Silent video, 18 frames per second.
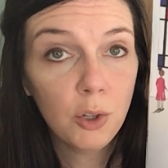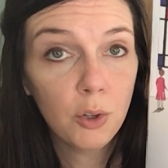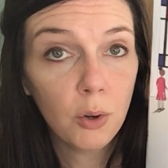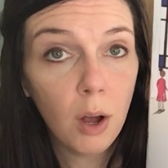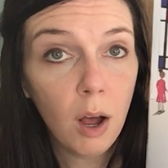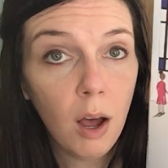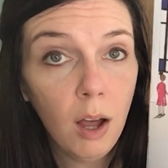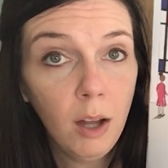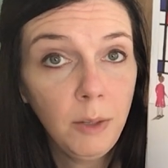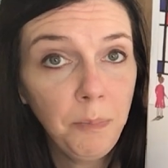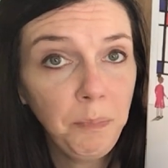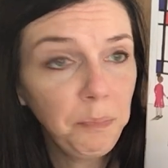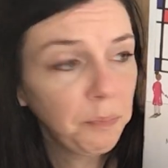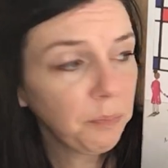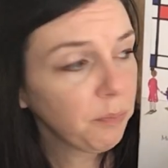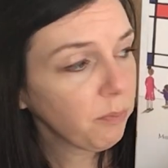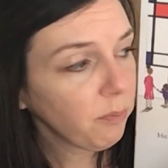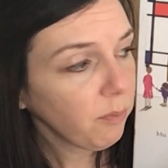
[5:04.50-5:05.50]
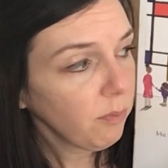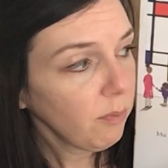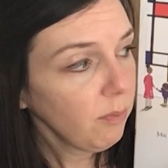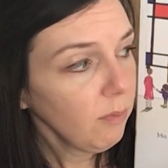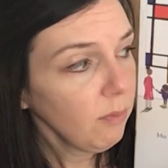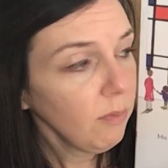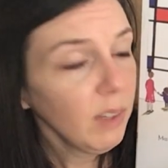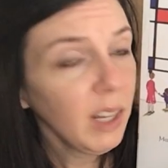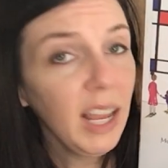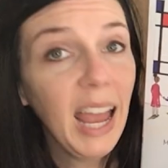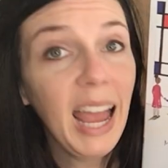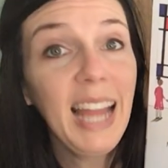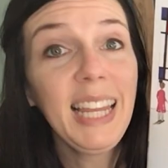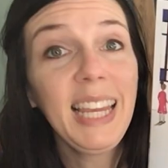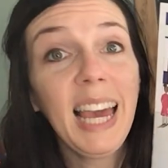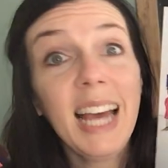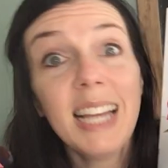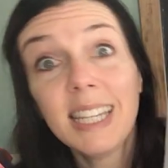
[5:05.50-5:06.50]
drawn
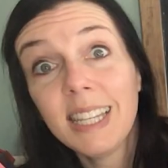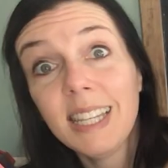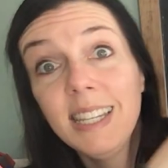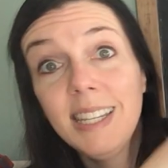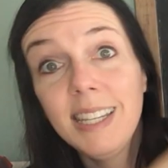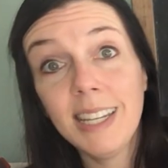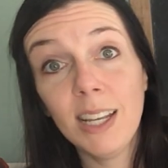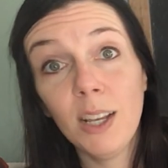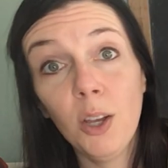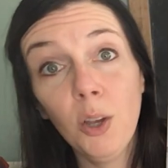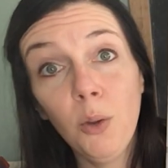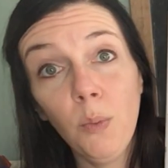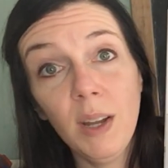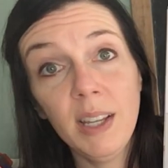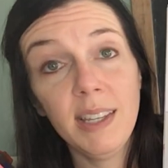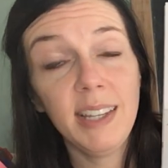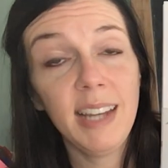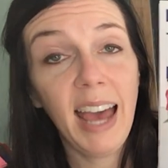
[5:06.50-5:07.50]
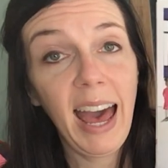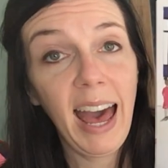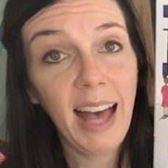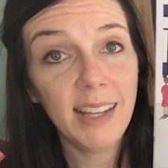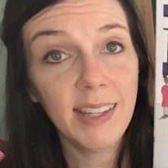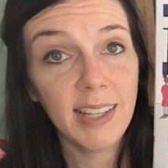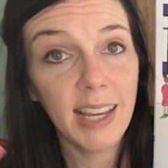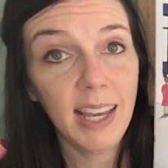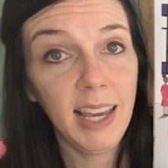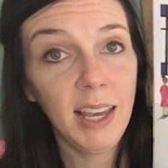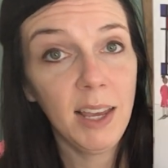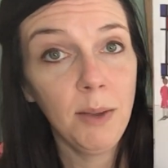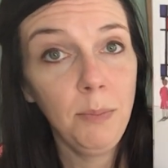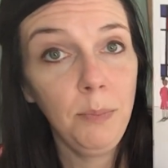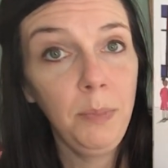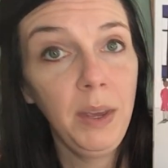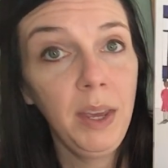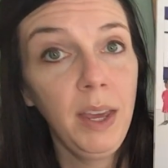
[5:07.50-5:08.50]
and yet still wants to ask
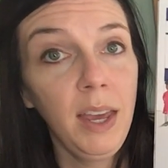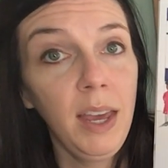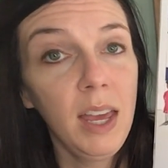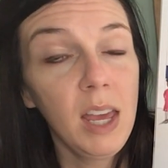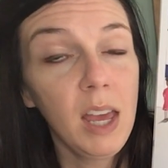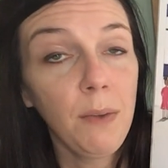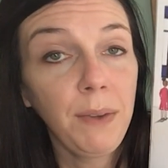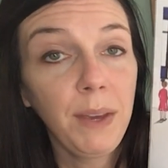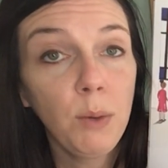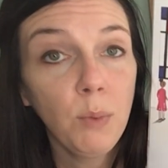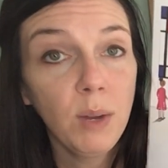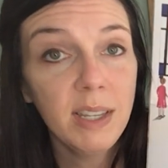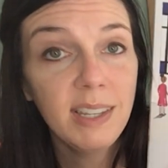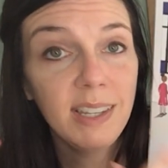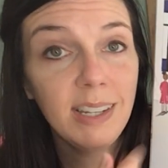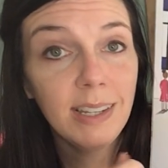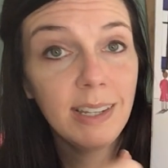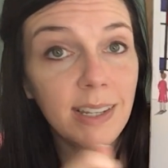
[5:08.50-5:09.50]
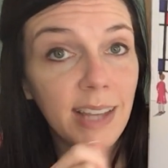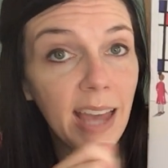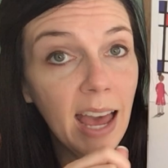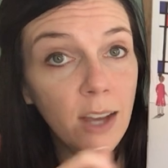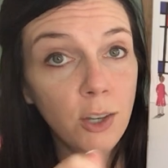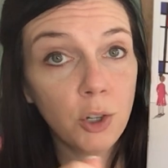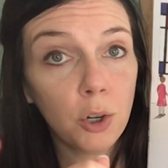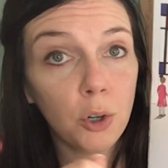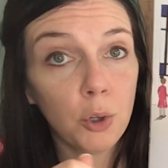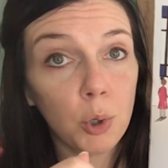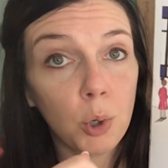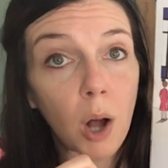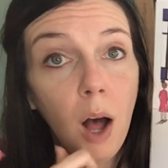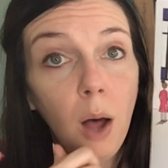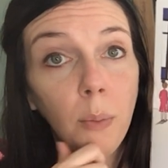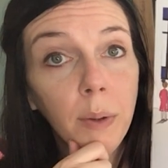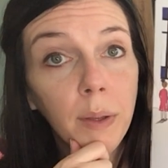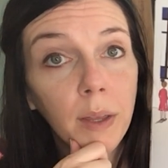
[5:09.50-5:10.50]
him if he wants to sketch or
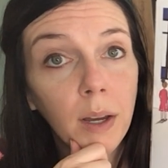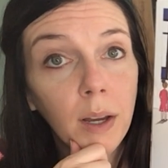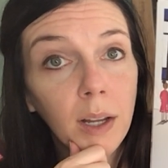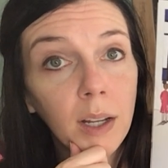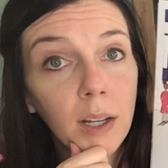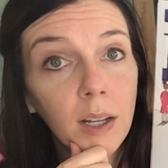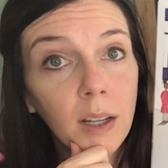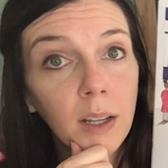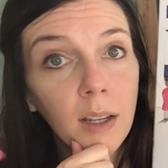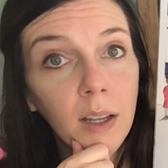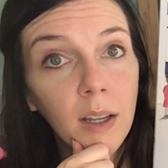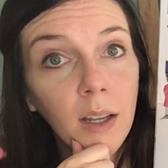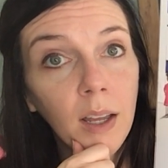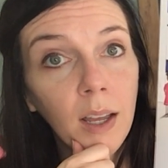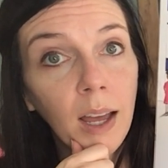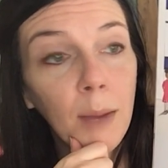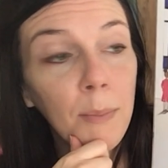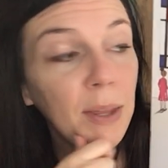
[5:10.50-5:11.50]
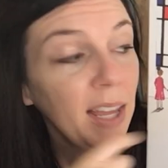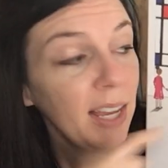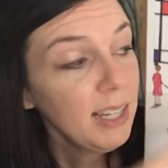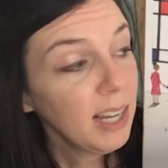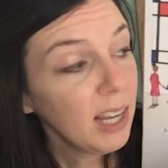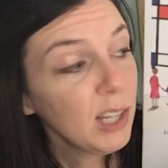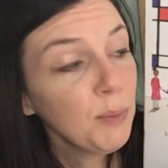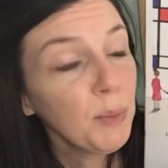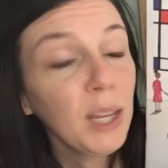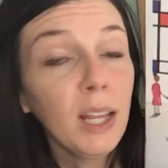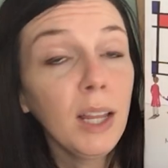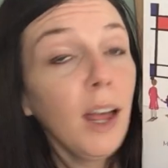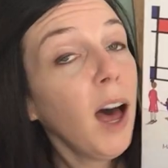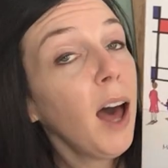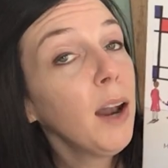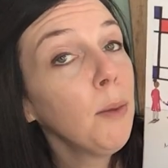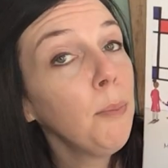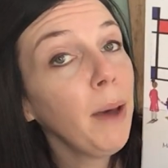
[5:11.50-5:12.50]
draw with her, I mean, that tells me a
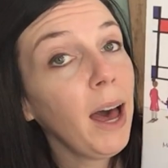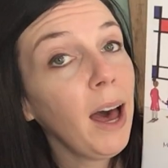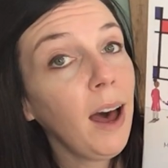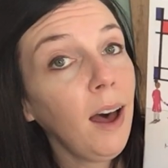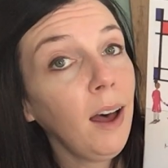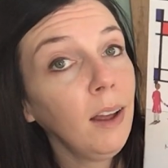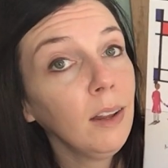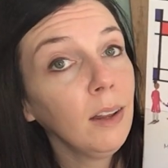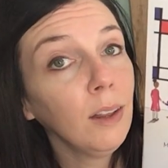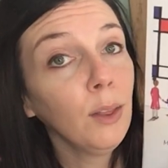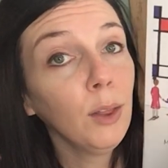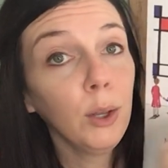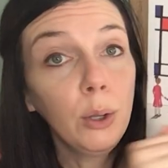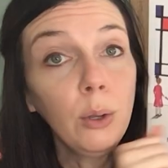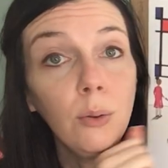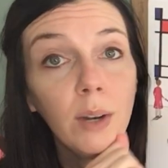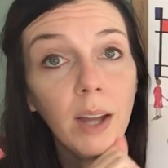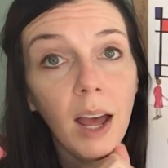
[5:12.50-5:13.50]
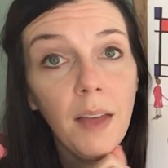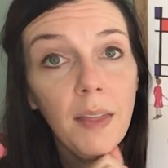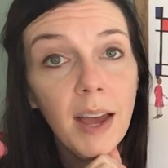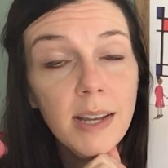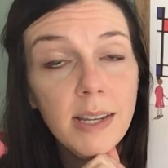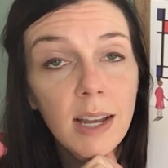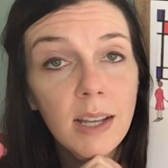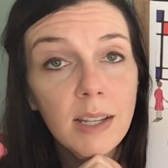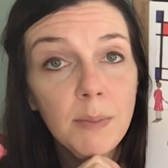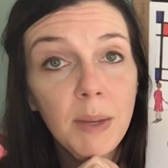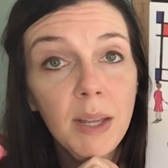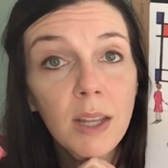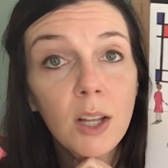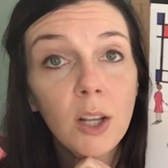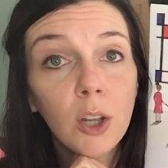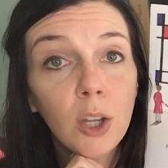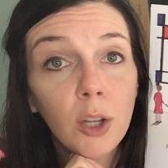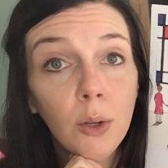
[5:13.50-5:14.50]
lot about Luna. That tells me
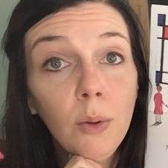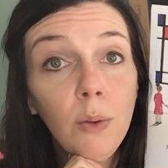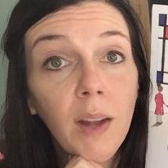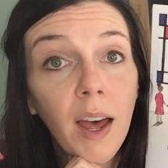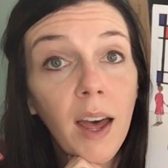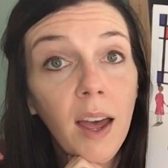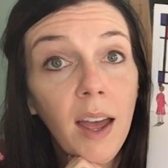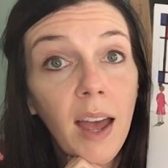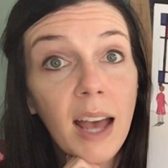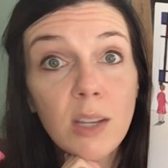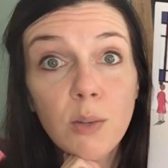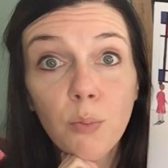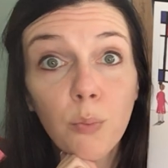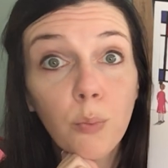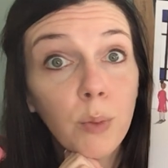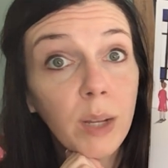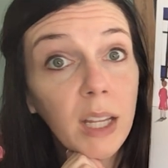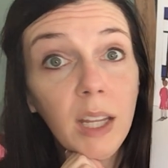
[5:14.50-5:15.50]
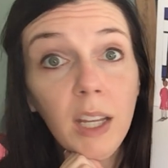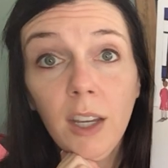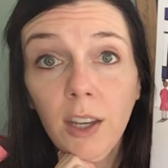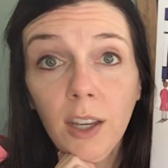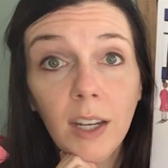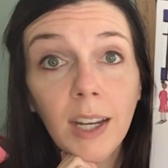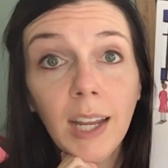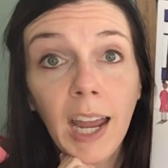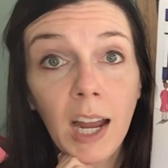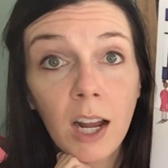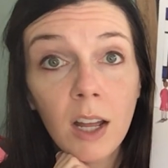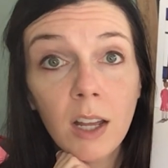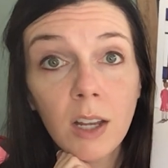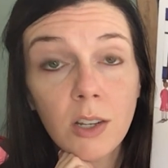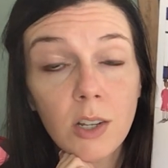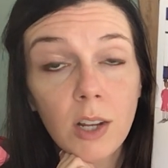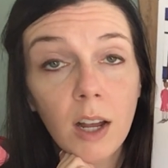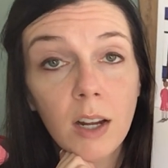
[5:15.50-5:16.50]
that Luna has really good
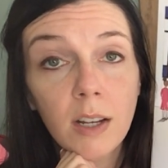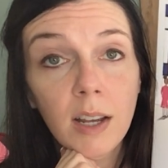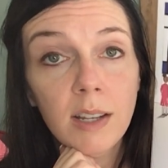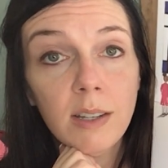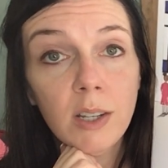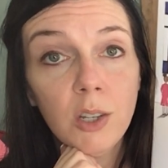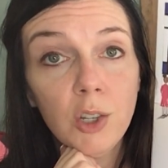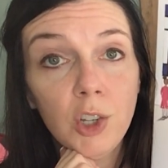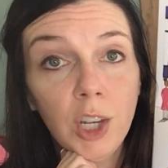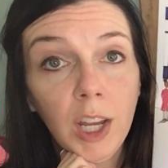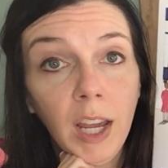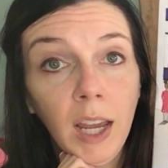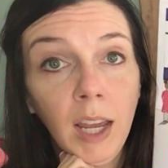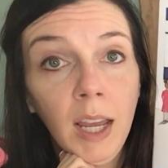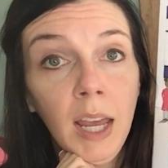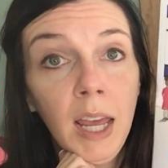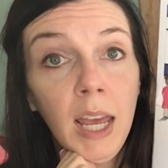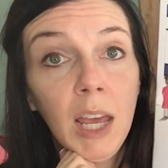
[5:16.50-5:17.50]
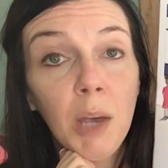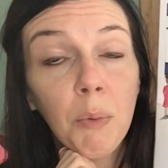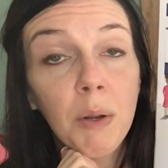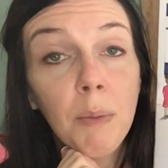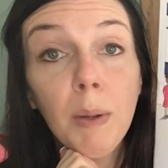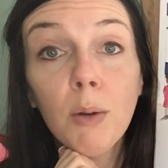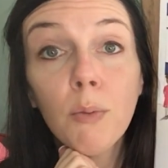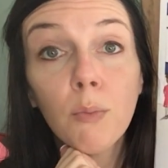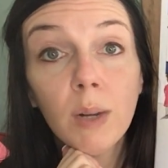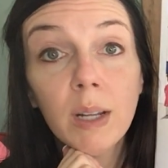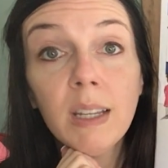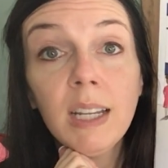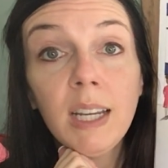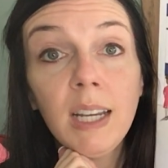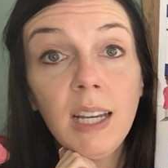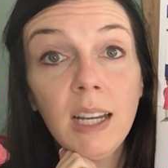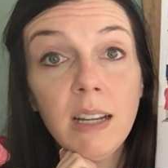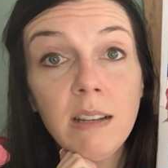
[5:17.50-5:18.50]
character, doesn't she? It would have been really
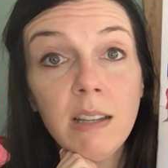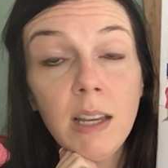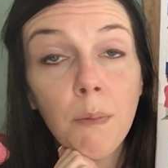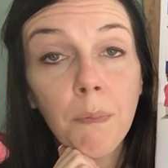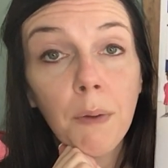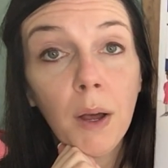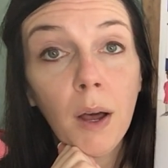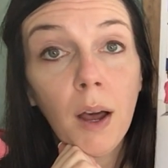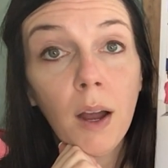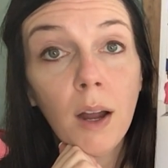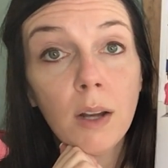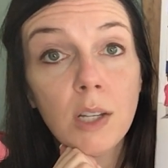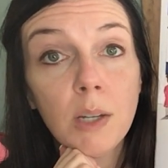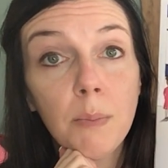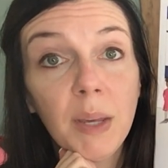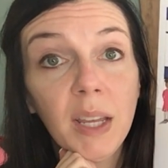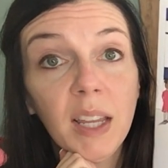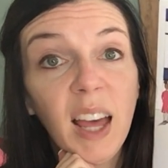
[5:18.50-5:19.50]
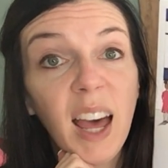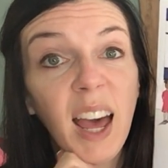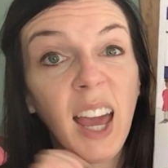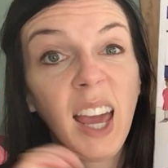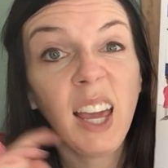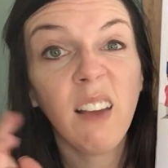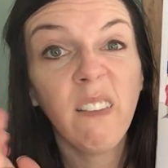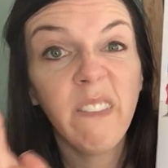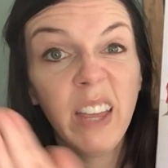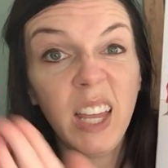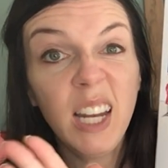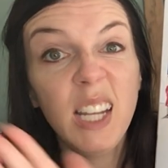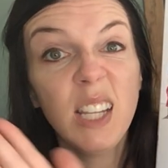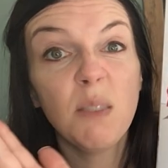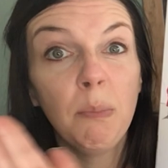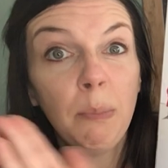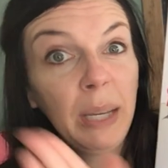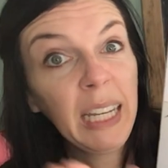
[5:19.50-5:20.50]
easy for her to be like, Finn
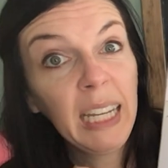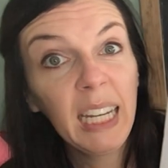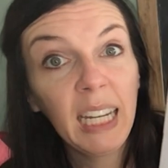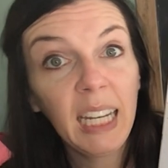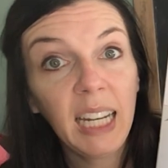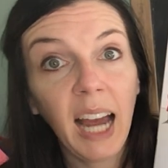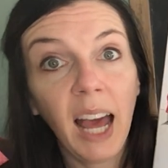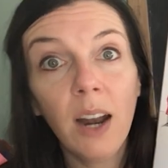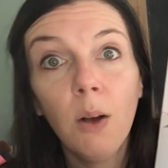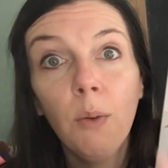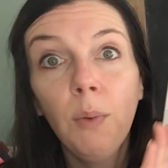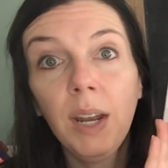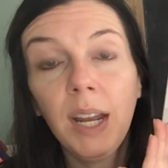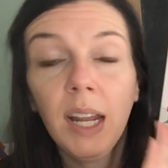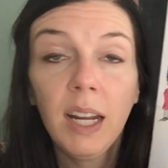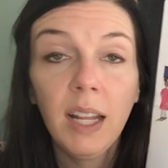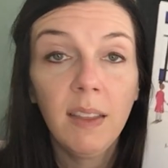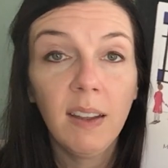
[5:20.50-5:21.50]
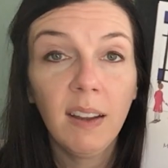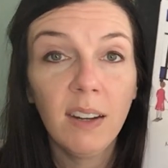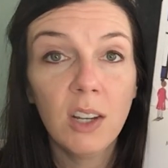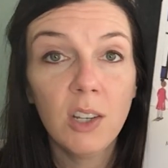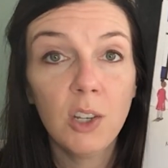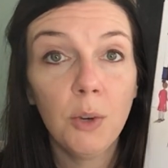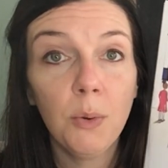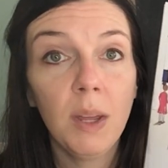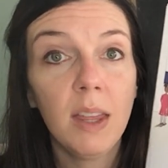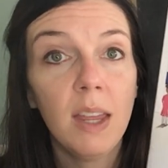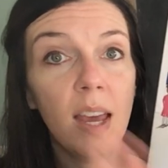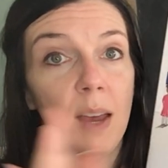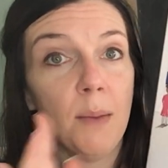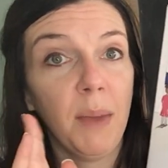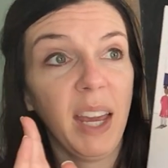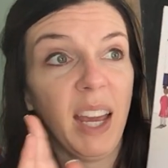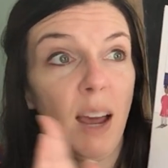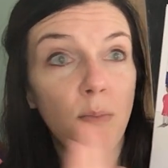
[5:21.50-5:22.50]
is mean. I don't want anything to do with him.
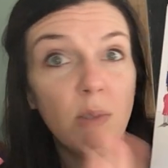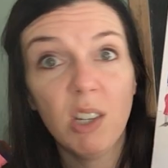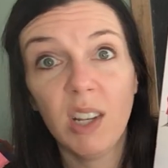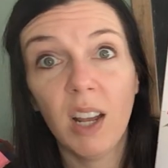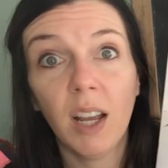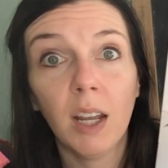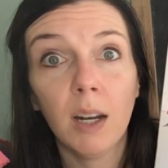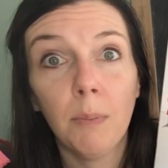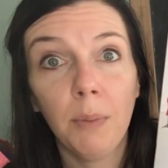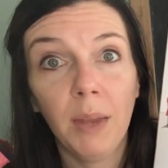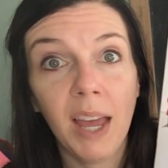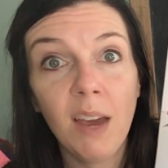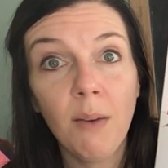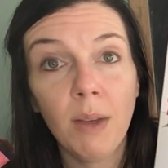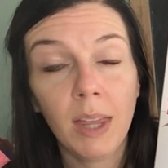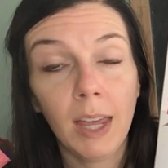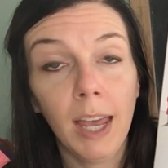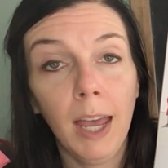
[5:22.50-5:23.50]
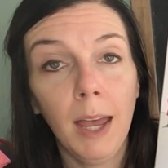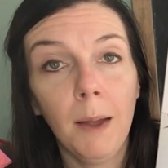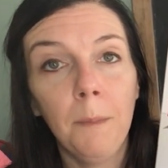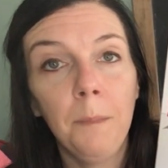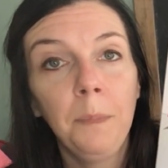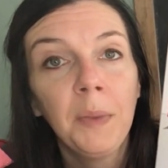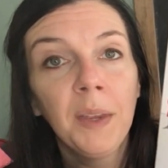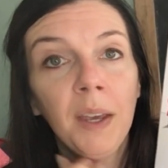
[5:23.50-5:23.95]
Like, I'm just not going to play with him.